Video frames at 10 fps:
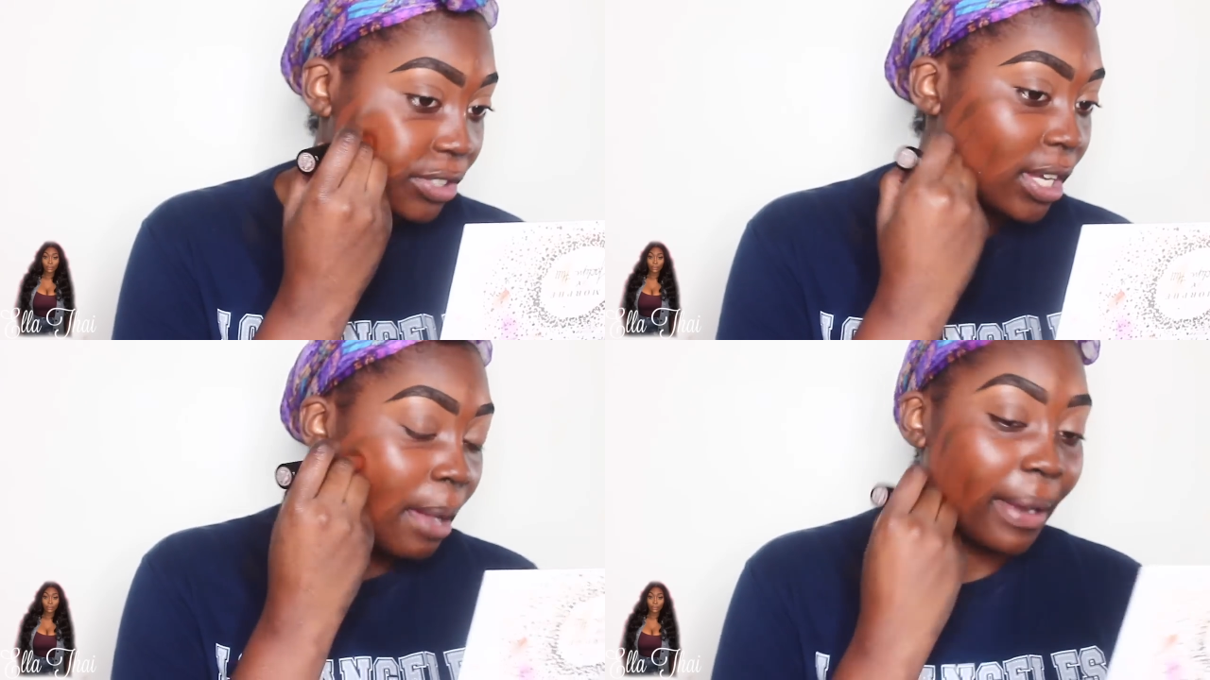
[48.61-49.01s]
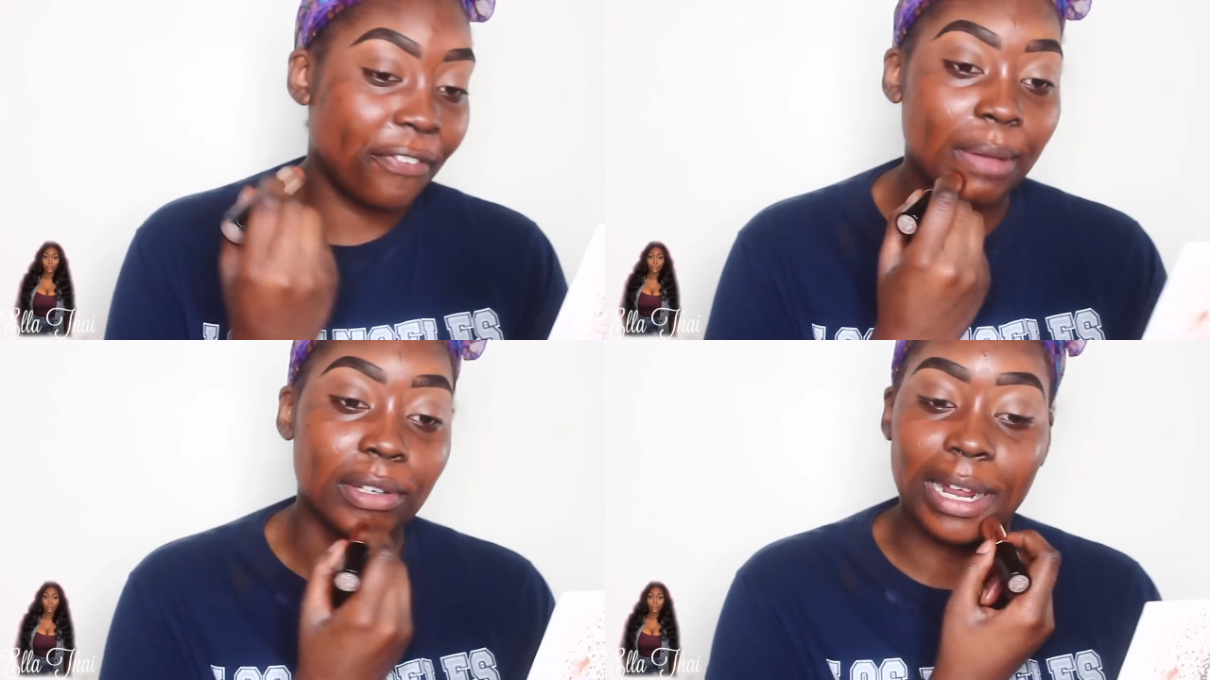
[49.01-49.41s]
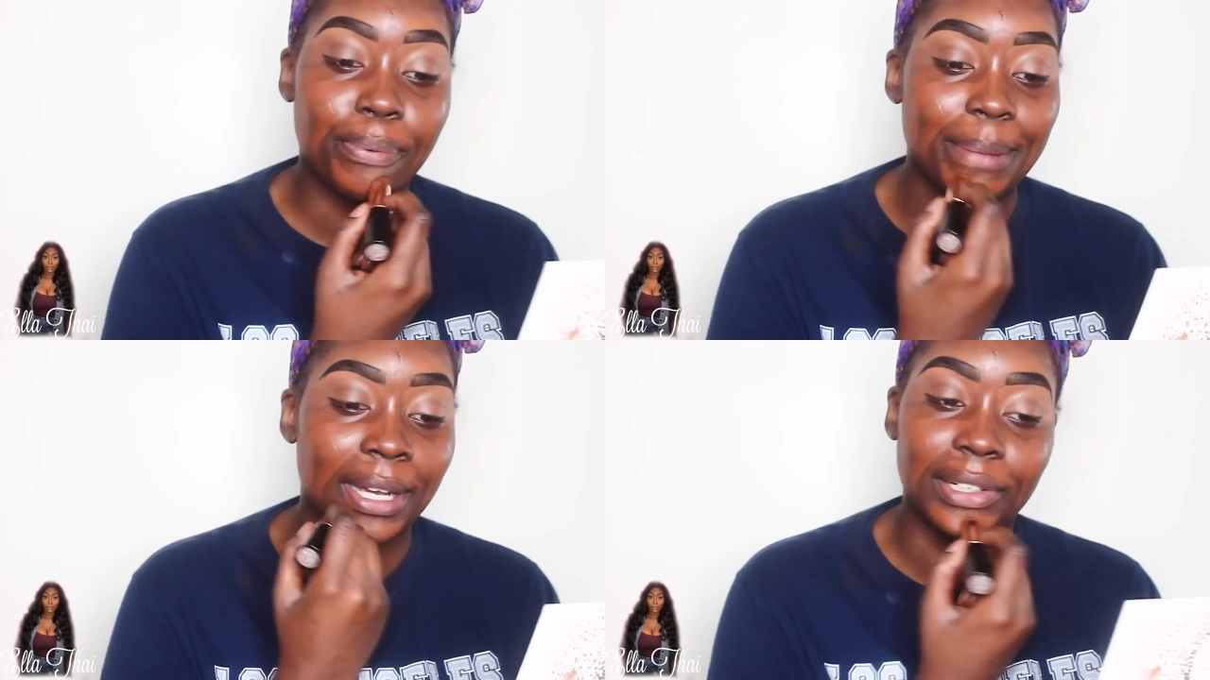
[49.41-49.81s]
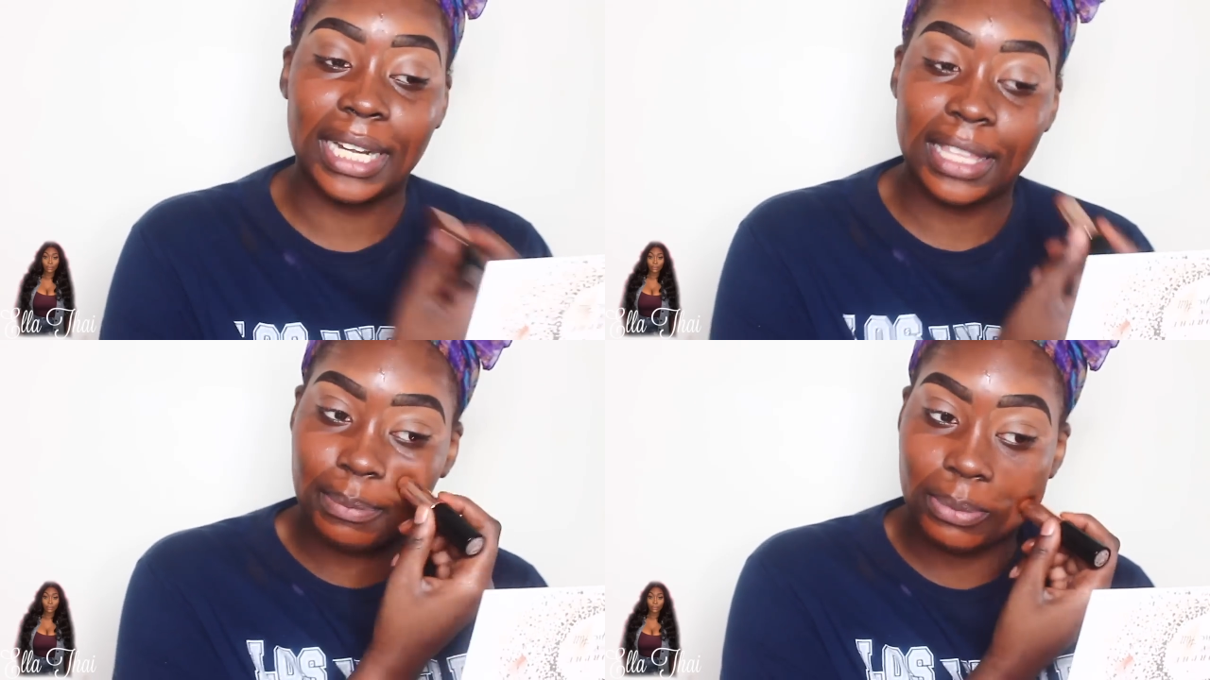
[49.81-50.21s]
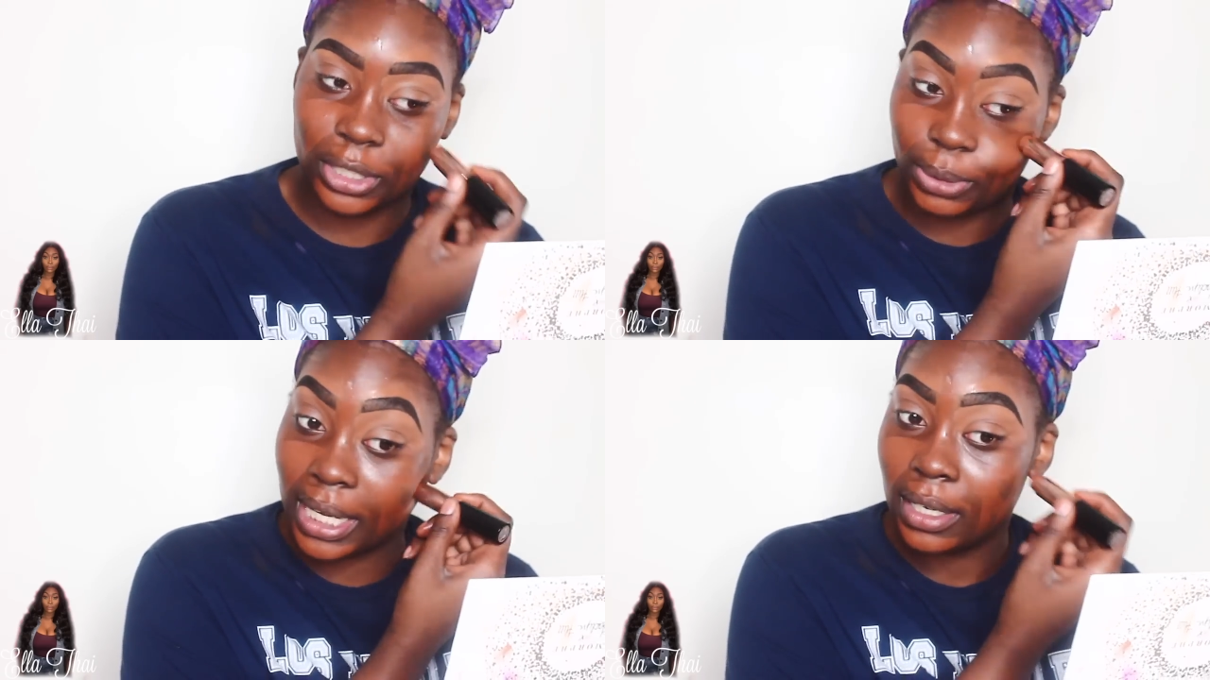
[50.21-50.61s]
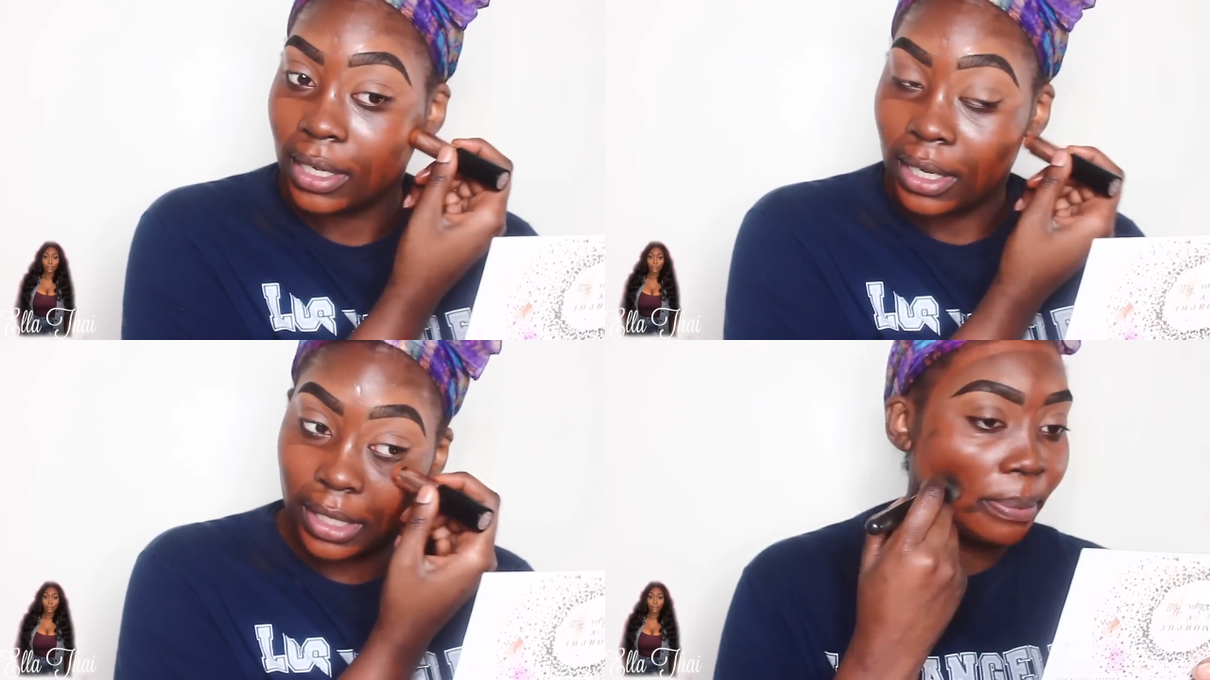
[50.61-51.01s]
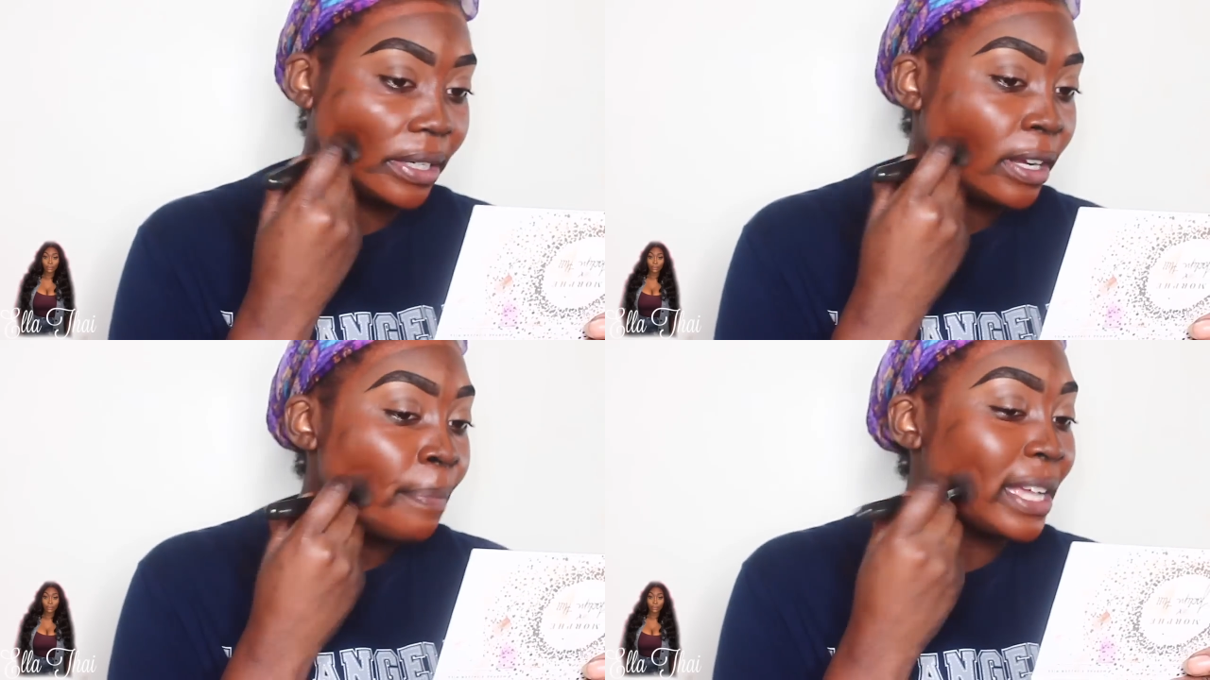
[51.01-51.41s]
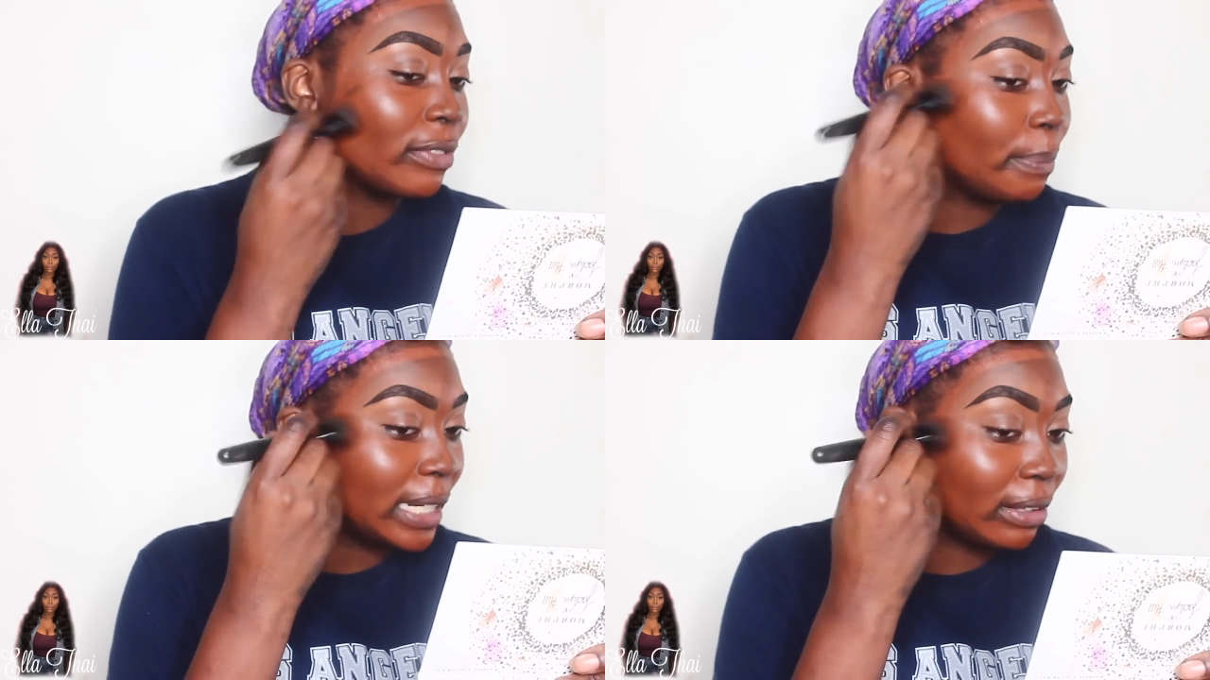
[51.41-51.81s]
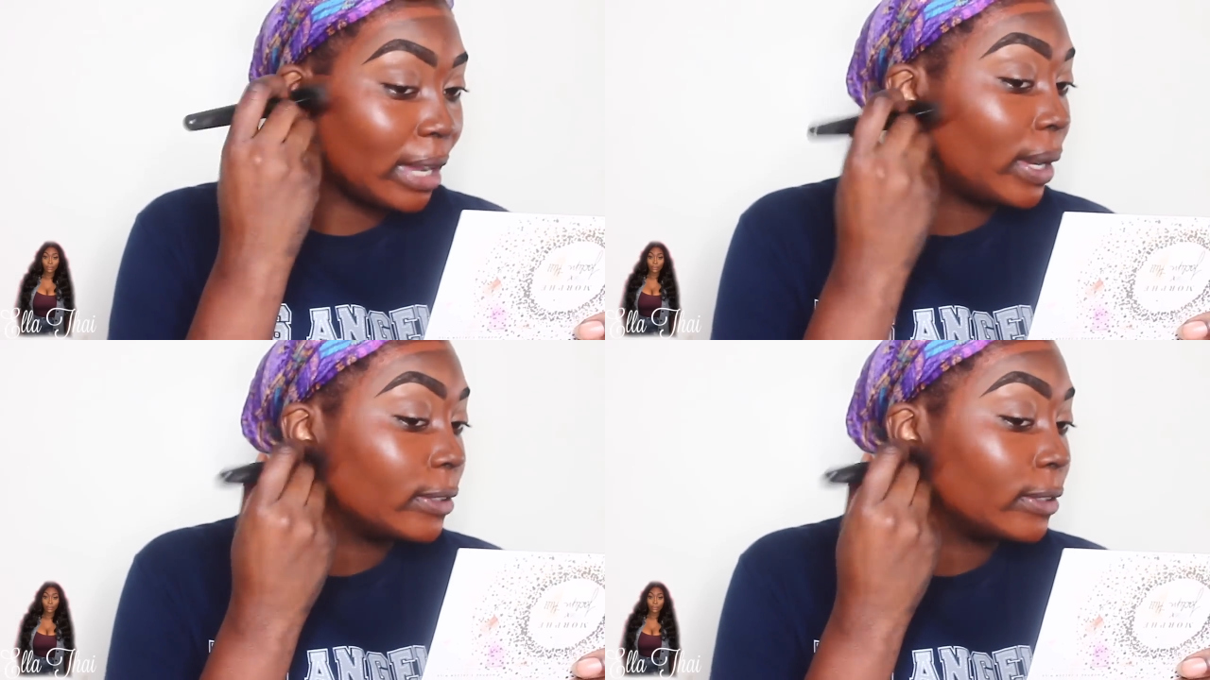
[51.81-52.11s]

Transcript: Now I'm putting this all over my face. No particular way.